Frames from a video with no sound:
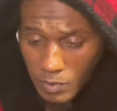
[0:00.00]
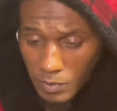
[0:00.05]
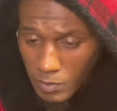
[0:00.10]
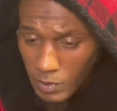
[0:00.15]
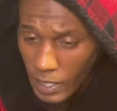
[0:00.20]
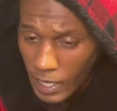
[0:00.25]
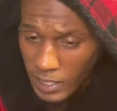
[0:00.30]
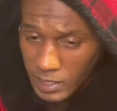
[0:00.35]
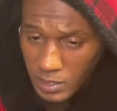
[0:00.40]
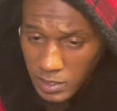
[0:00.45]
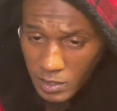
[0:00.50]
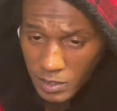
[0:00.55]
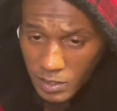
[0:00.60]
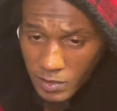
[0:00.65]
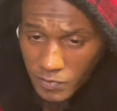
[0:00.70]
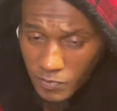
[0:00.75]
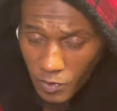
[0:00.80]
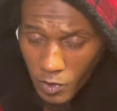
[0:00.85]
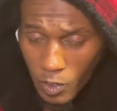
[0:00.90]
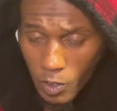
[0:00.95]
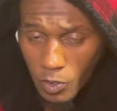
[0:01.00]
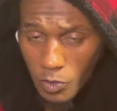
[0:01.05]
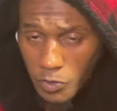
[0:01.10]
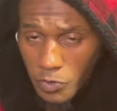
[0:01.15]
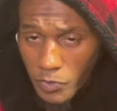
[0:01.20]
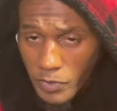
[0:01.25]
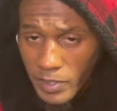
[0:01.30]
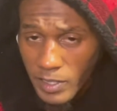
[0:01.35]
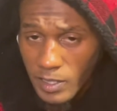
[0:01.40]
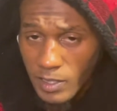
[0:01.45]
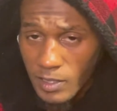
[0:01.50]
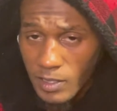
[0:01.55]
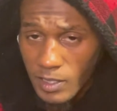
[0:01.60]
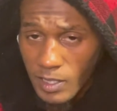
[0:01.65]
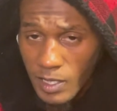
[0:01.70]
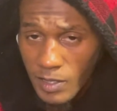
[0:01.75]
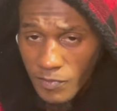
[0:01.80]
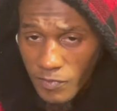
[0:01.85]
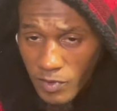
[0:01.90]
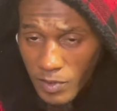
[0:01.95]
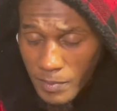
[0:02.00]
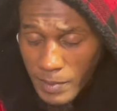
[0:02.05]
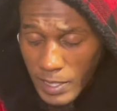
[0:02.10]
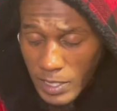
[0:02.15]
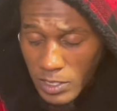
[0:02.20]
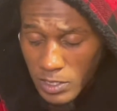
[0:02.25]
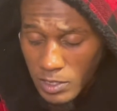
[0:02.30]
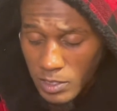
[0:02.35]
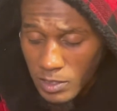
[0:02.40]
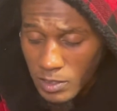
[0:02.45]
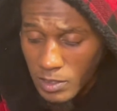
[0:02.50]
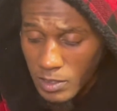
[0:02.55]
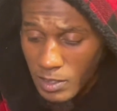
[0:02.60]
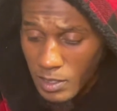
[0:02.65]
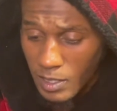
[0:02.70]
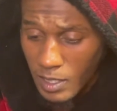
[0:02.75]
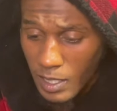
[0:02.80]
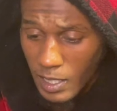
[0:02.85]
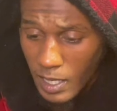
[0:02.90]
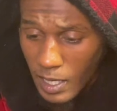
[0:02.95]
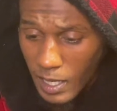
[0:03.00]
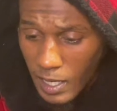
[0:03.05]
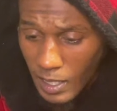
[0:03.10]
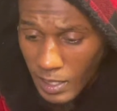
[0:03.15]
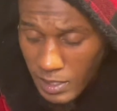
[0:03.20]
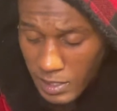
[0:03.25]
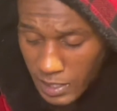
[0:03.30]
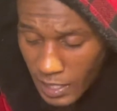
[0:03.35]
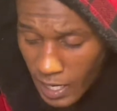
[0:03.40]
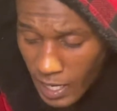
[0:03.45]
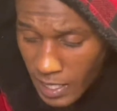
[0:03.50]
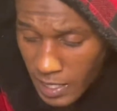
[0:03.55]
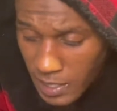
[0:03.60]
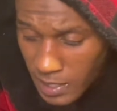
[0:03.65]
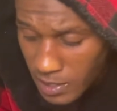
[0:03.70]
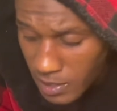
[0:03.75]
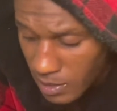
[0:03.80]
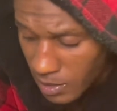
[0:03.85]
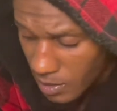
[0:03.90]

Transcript: excellent for all three: inflammation, anxiety,